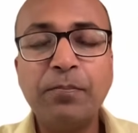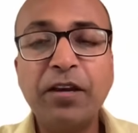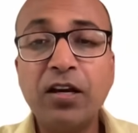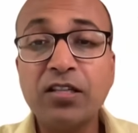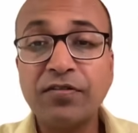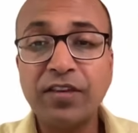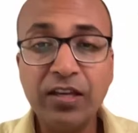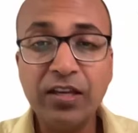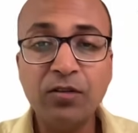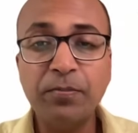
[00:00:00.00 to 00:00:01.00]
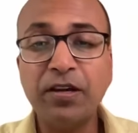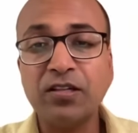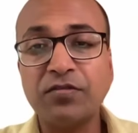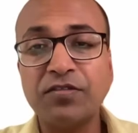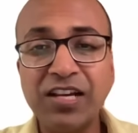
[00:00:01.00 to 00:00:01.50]
because of ego,
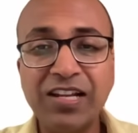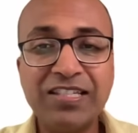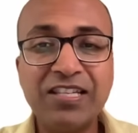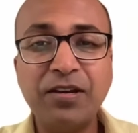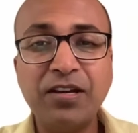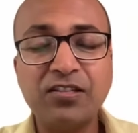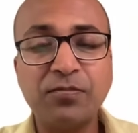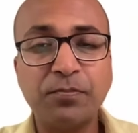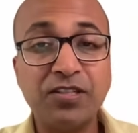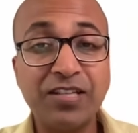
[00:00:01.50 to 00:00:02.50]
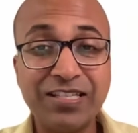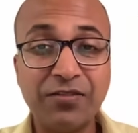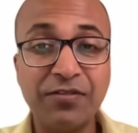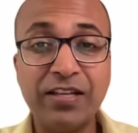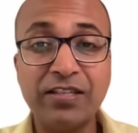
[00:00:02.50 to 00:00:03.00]
because of jealousy, because of
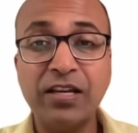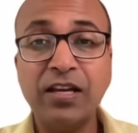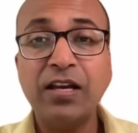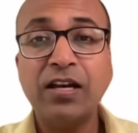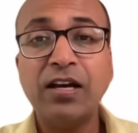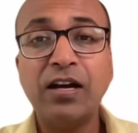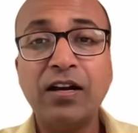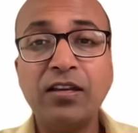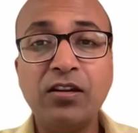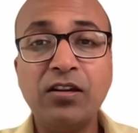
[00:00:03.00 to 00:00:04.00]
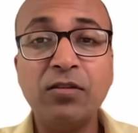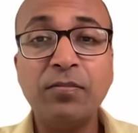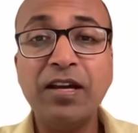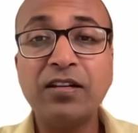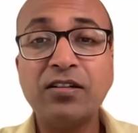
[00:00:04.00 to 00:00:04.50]
possessiveness, you
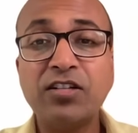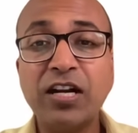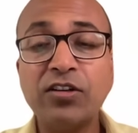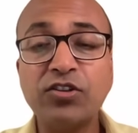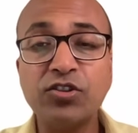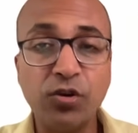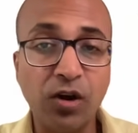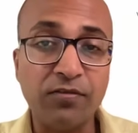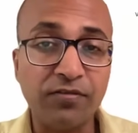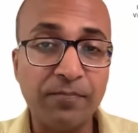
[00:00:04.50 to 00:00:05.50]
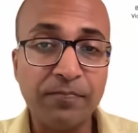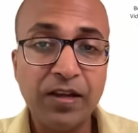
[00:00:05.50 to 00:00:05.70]
may try to show off.